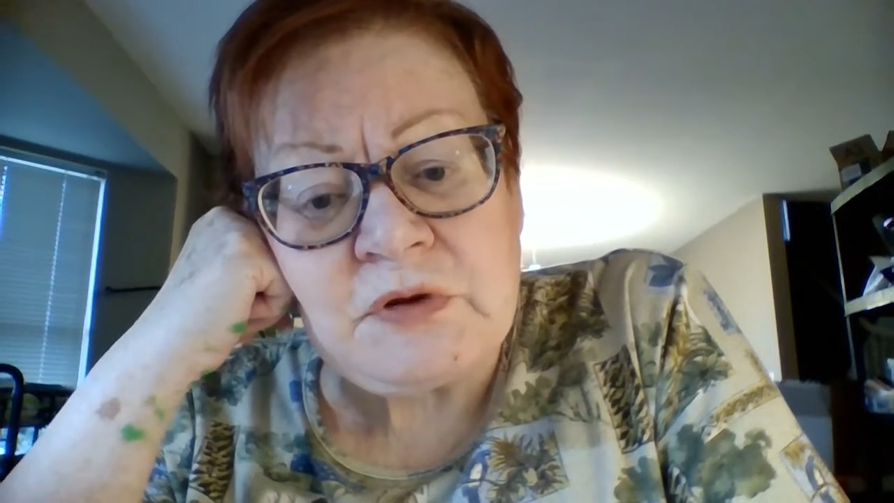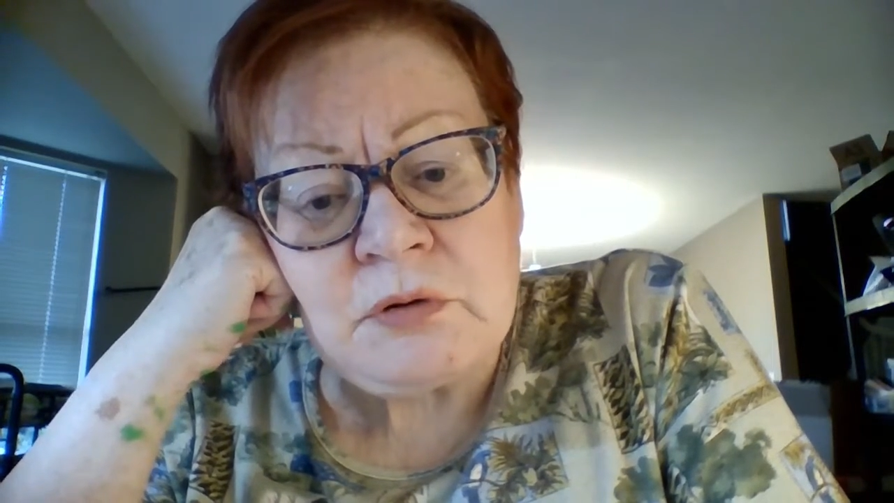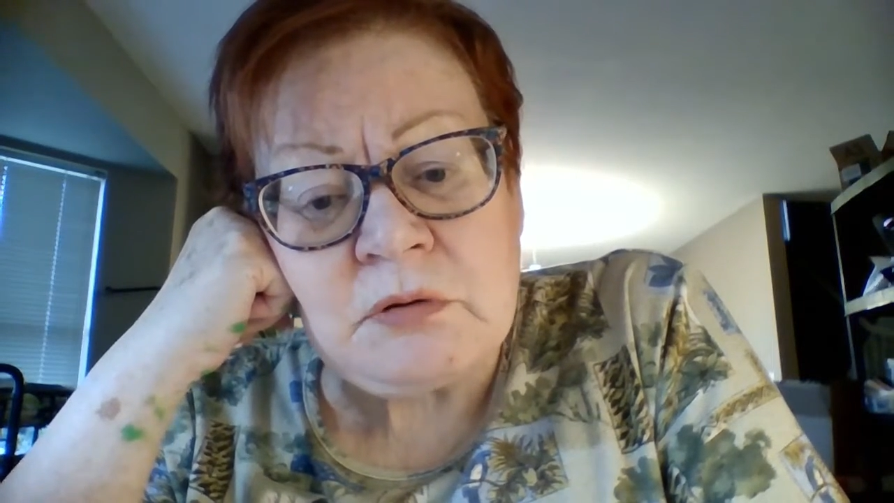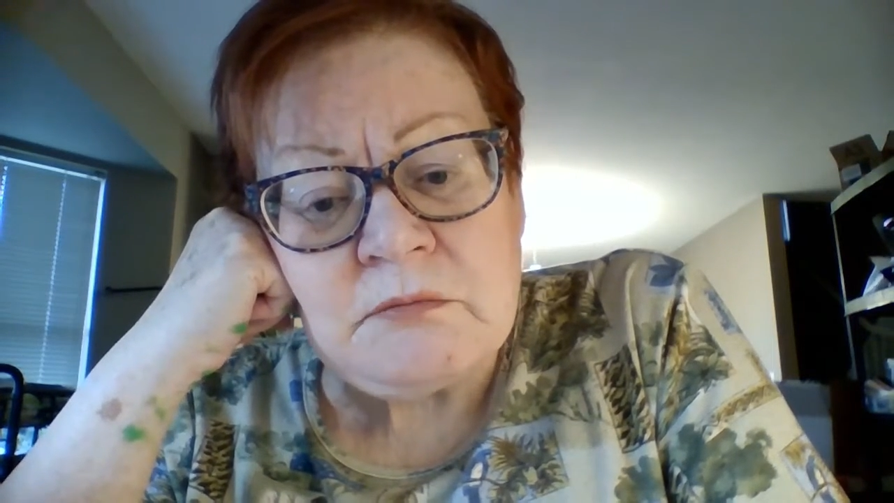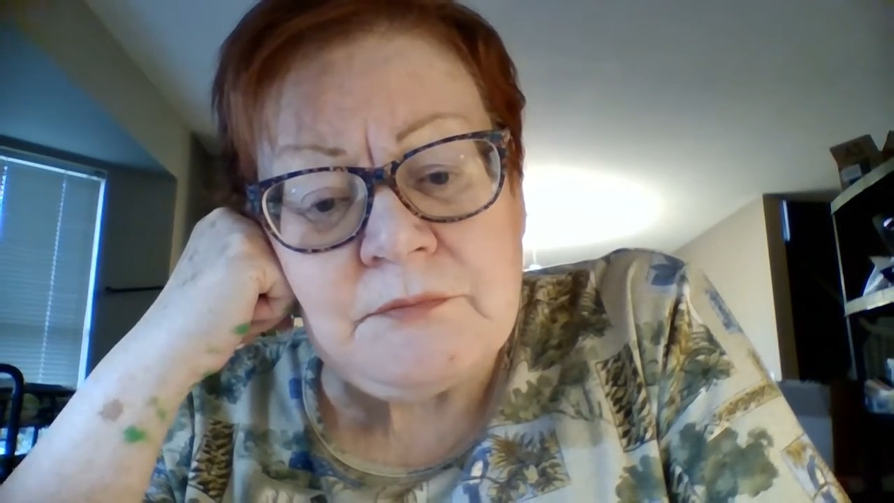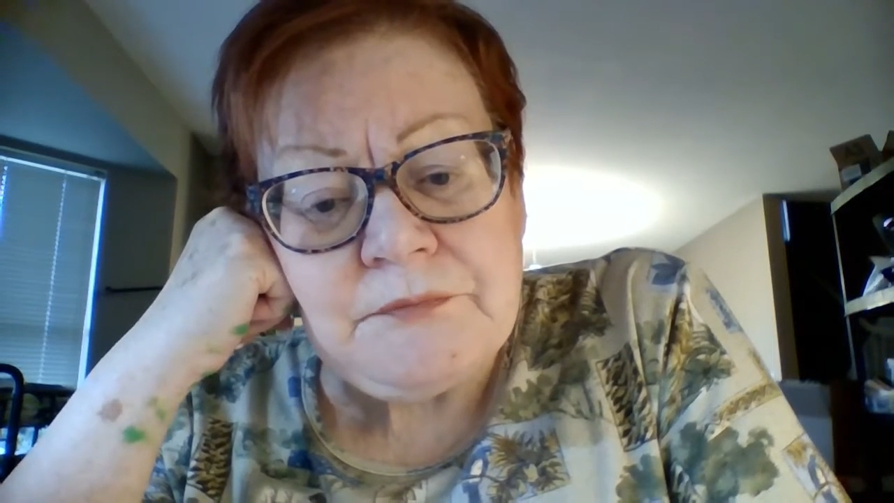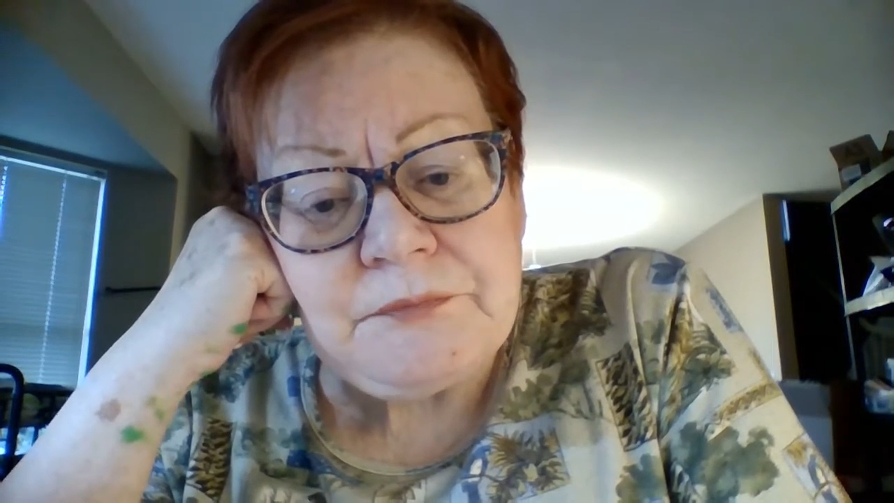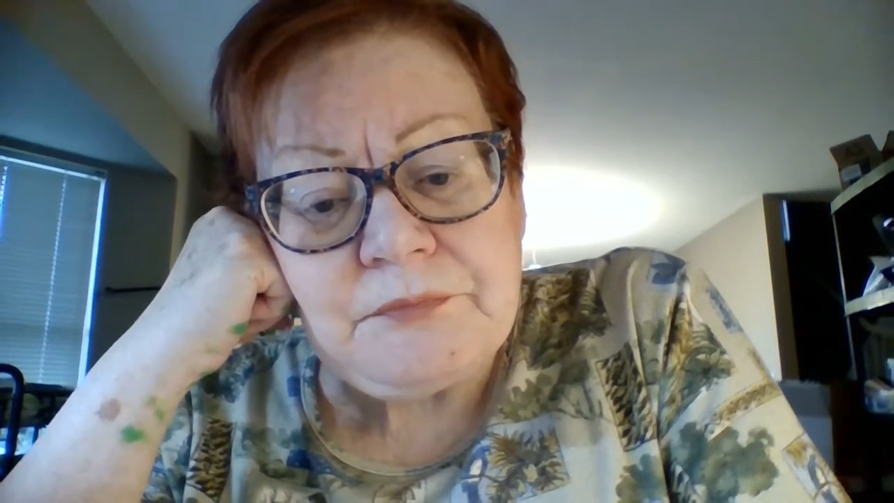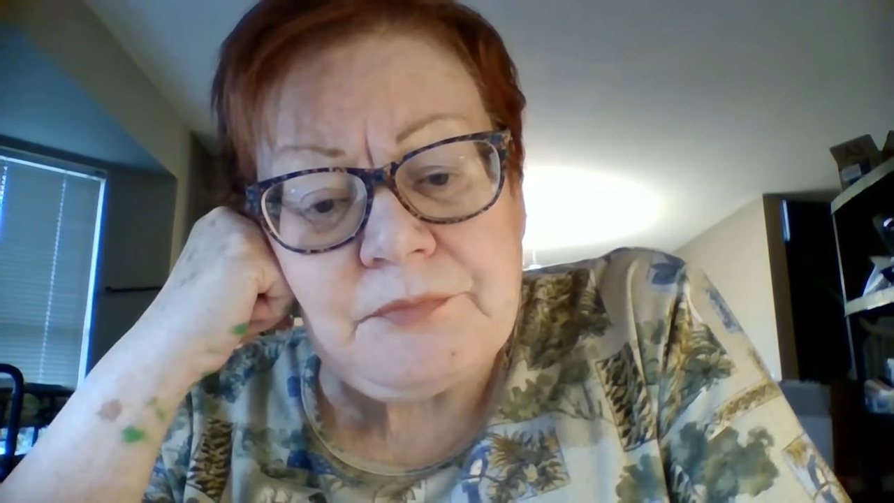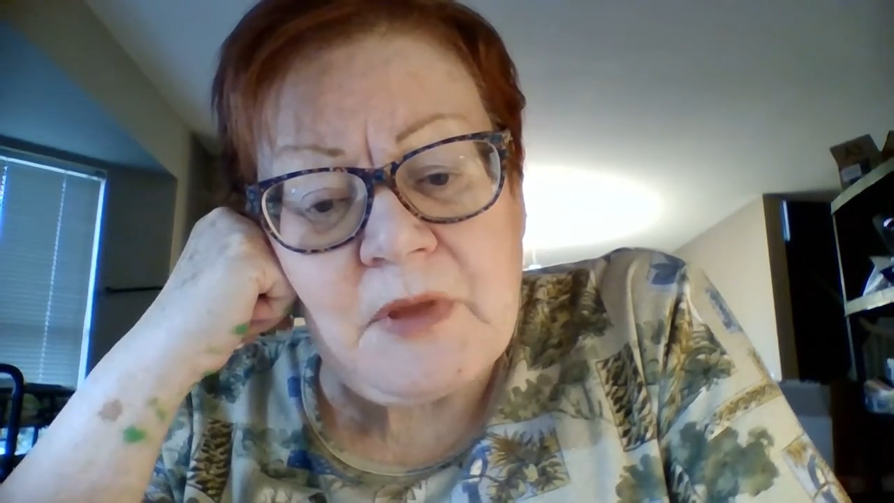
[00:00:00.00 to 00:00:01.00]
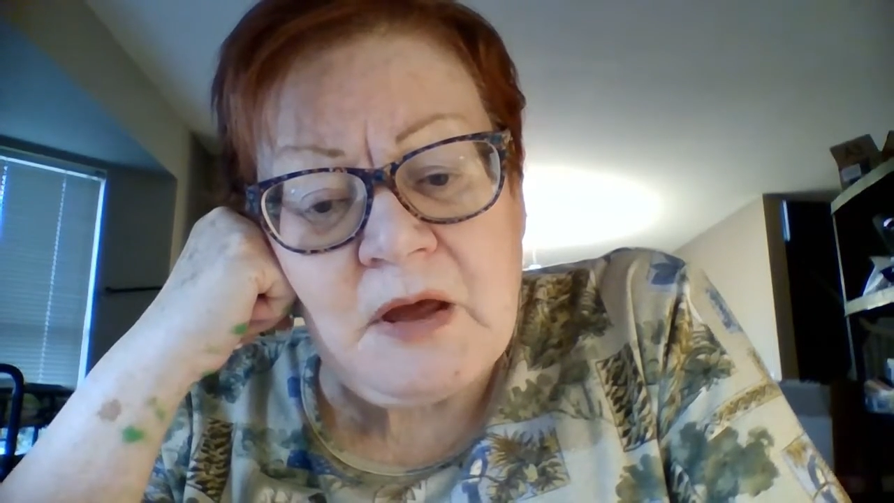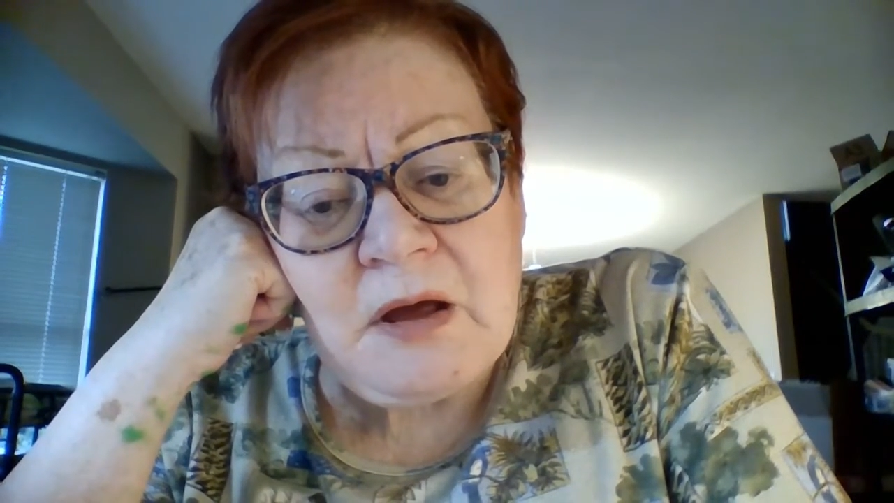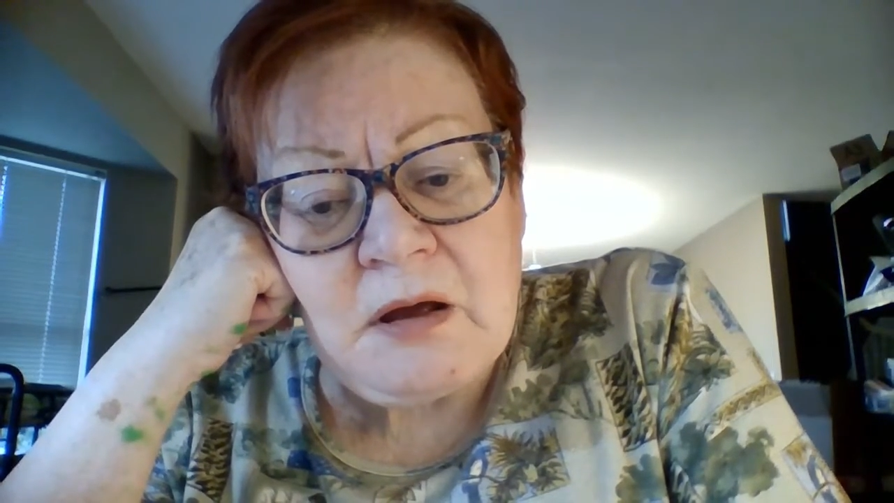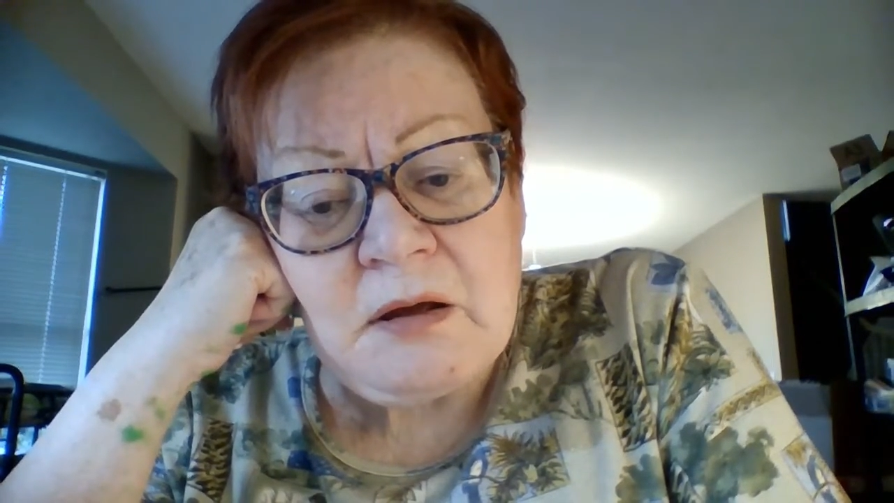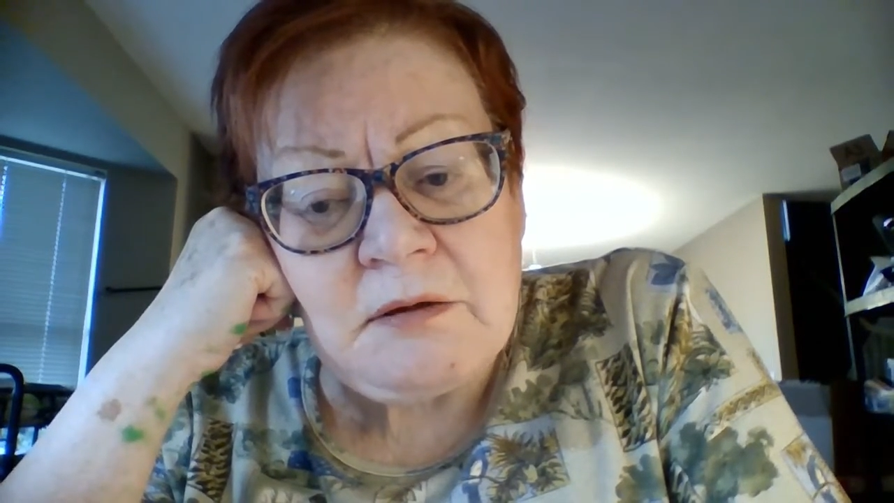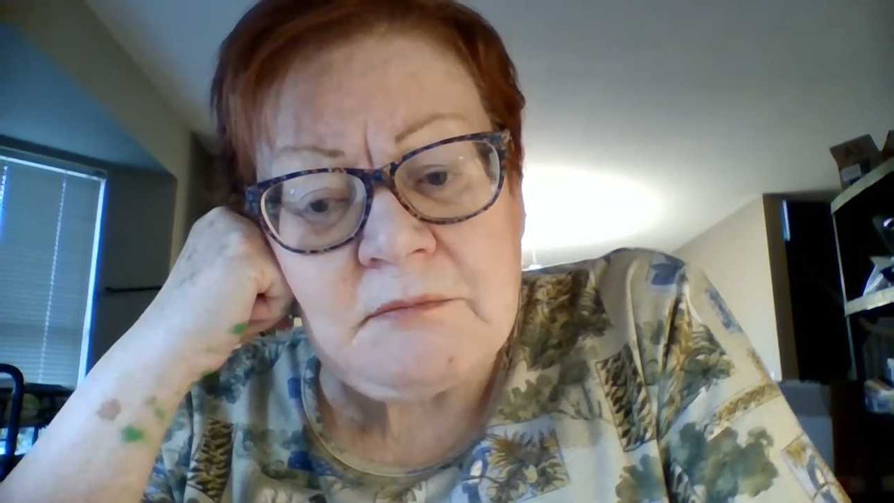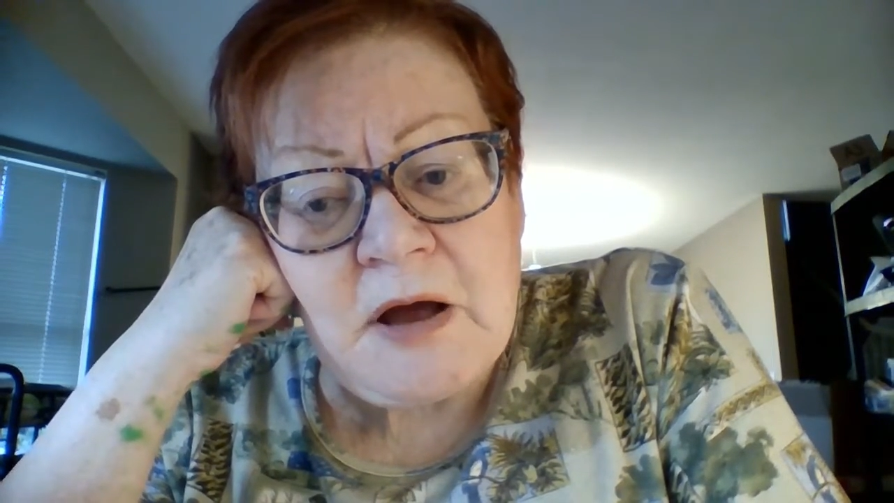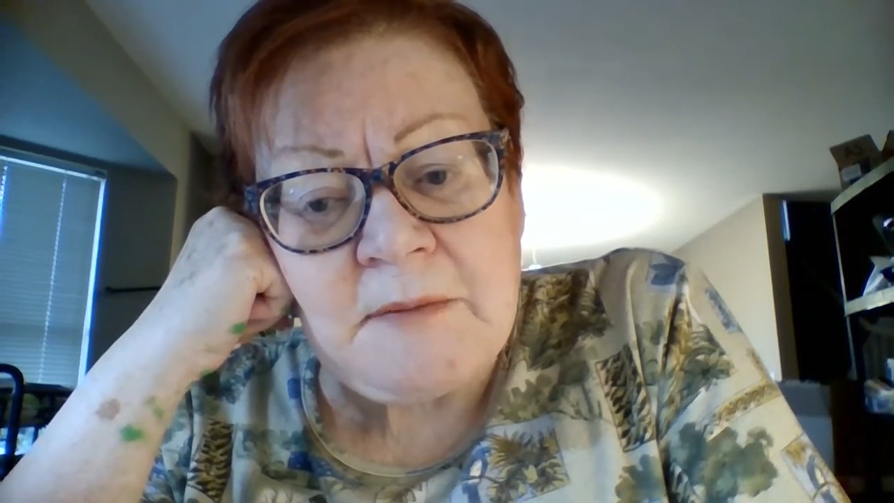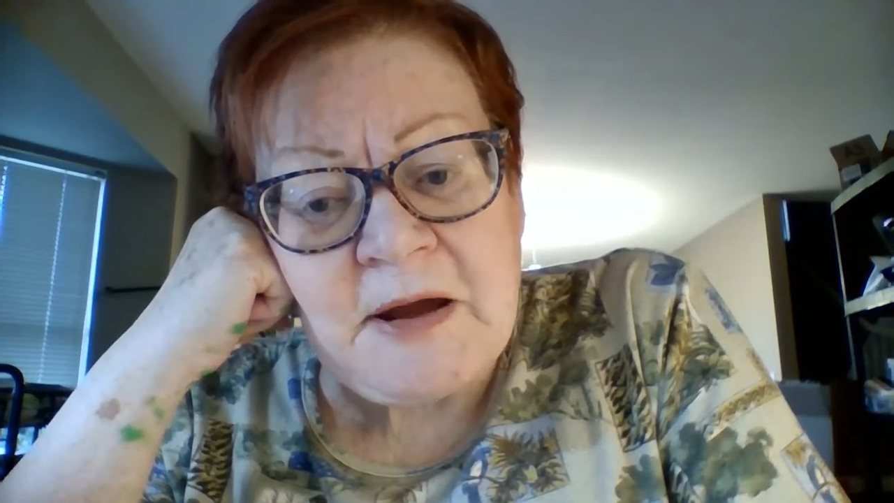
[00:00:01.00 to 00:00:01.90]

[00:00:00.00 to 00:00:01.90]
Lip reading: So I